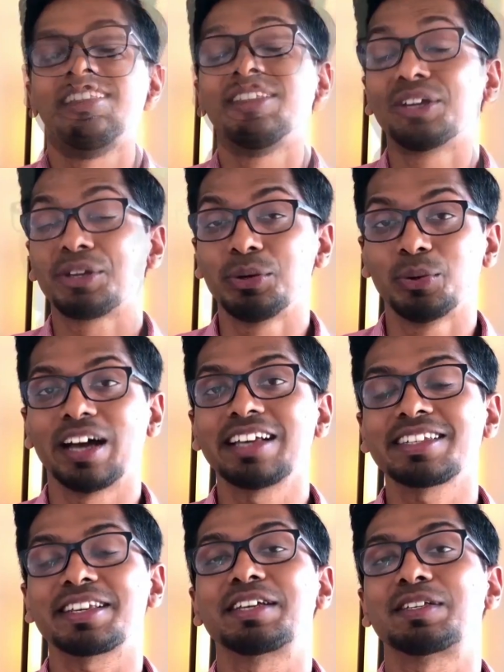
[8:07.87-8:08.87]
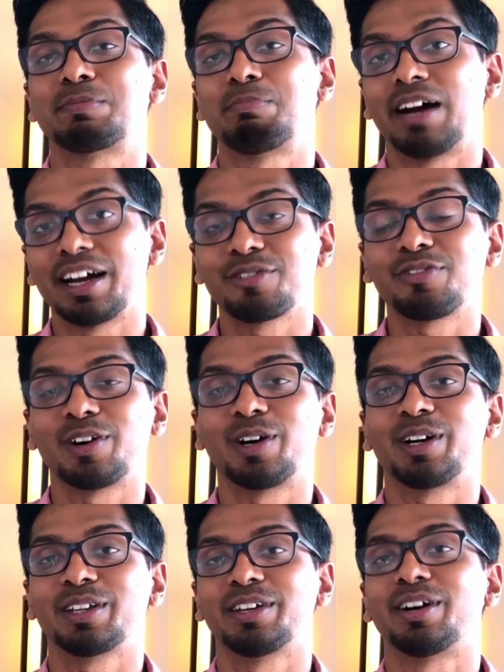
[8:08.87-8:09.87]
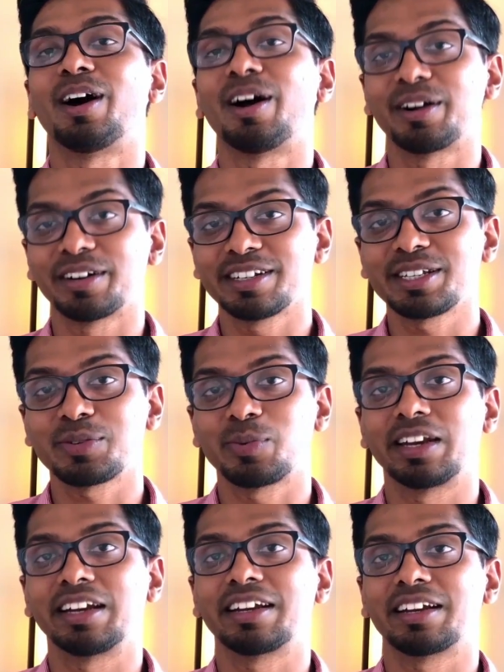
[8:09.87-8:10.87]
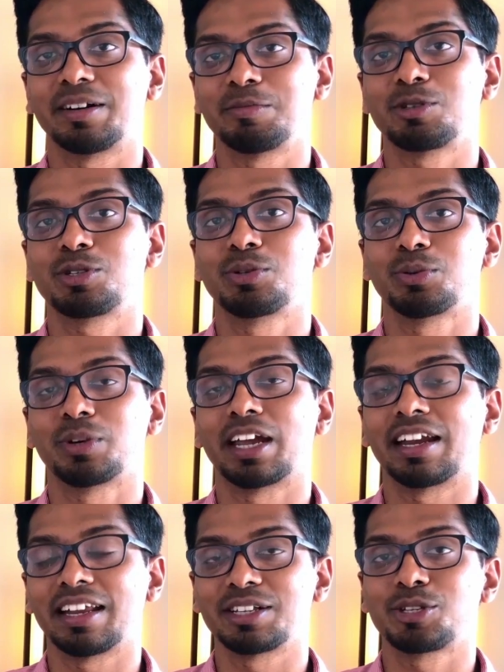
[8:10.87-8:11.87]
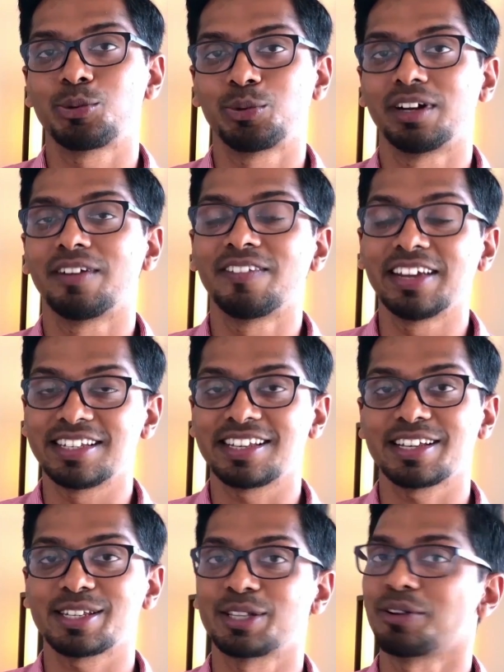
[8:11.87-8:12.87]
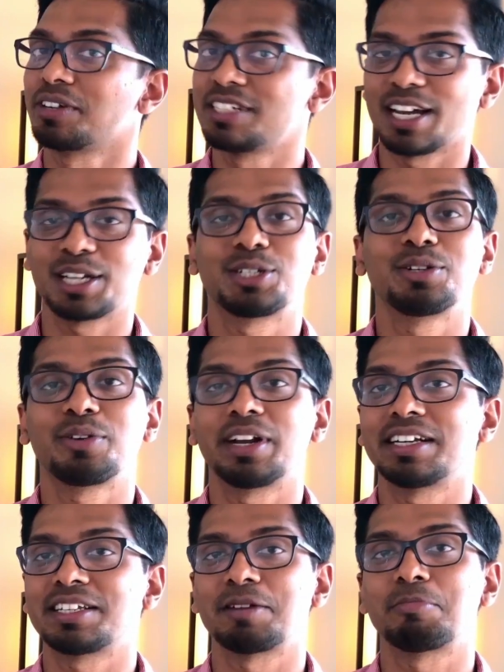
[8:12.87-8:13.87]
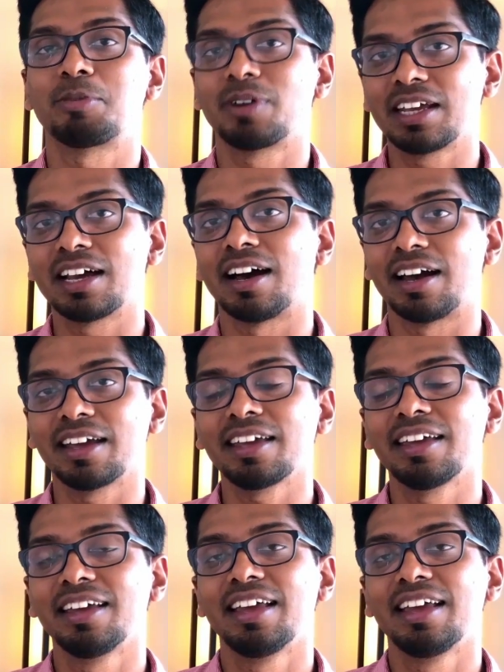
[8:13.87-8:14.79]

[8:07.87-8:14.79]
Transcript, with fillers: The U S is by far the hardest when it comes to getting student visas. The rejection rates are pretty high.